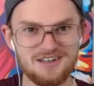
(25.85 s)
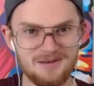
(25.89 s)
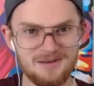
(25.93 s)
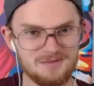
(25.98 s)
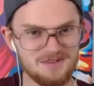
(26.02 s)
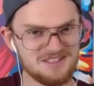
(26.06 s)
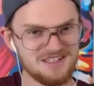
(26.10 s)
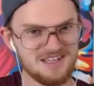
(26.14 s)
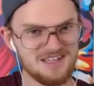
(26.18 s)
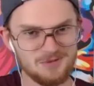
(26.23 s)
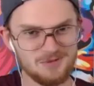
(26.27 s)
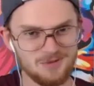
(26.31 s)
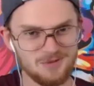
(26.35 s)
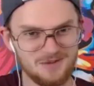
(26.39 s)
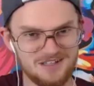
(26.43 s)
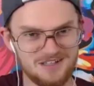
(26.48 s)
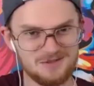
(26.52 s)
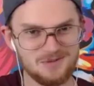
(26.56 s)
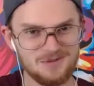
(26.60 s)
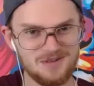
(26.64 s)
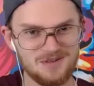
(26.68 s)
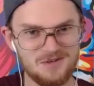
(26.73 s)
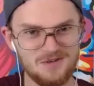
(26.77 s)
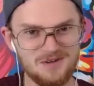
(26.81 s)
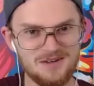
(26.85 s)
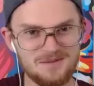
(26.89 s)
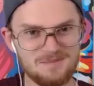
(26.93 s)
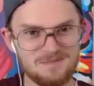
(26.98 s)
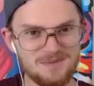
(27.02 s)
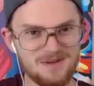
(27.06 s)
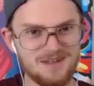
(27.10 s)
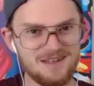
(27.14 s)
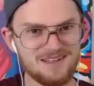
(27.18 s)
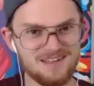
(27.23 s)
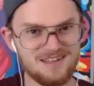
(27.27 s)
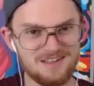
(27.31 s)
I'm going to say 2021,
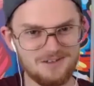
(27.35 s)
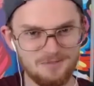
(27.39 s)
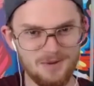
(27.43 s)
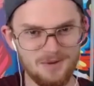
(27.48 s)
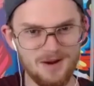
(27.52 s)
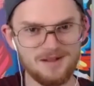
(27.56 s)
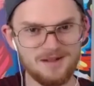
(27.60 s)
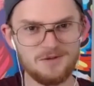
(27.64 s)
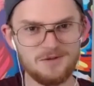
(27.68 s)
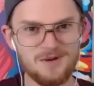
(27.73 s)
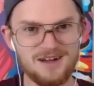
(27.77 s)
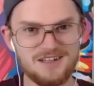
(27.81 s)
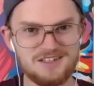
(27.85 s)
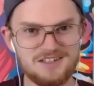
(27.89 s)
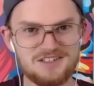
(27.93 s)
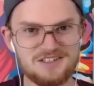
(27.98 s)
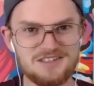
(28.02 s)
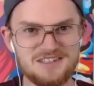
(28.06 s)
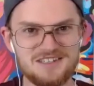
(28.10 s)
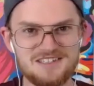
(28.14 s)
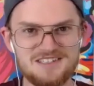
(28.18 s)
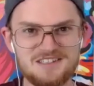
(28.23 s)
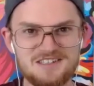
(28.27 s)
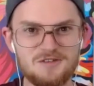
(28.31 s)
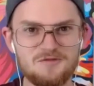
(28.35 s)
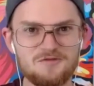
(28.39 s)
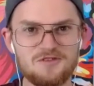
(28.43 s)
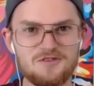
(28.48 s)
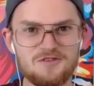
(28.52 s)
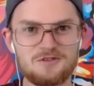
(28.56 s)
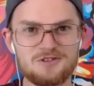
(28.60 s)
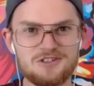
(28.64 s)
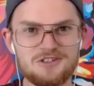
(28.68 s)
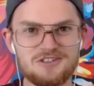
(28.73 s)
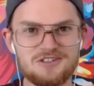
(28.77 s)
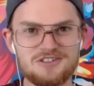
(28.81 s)
but you're probably watching this in the
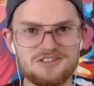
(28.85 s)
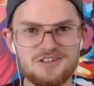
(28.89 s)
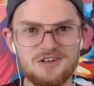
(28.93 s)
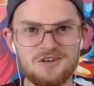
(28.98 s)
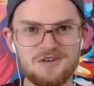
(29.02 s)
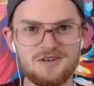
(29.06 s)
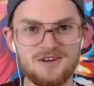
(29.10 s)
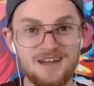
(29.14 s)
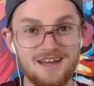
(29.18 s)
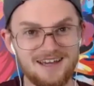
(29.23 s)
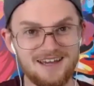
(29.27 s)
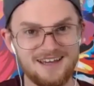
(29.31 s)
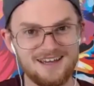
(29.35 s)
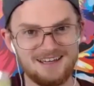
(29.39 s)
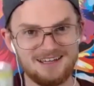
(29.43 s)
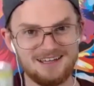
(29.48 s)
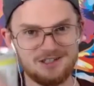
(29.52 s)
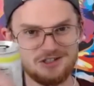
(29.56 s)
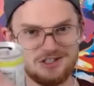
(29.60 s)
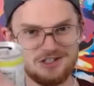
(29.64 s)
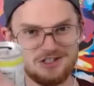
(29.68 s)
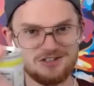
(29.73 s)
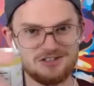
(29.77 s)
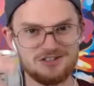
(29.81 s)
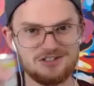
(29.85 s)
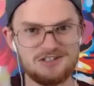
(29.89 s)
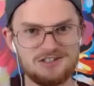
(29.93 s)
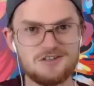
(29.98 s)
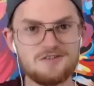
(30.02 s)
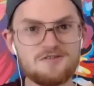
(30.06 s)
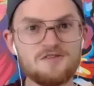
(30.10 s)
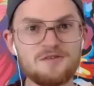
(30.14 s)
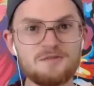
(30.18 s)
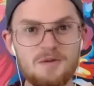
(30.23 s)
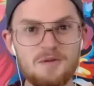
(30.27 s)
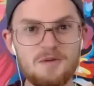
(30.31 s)
future. So cheers to you
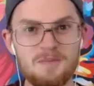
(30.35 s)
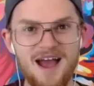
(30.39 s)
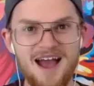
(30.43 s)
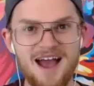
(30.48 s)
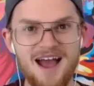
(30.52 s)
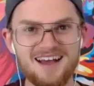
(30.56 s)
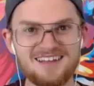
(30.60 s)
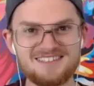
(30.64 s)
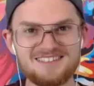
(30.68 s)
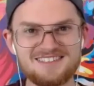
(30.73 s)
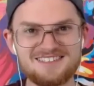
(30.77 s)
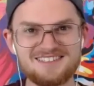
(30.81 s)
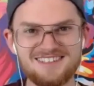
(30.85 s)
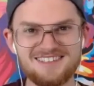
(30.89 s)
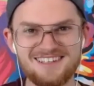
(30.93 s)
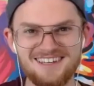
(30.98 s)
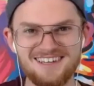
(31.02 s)
from the past.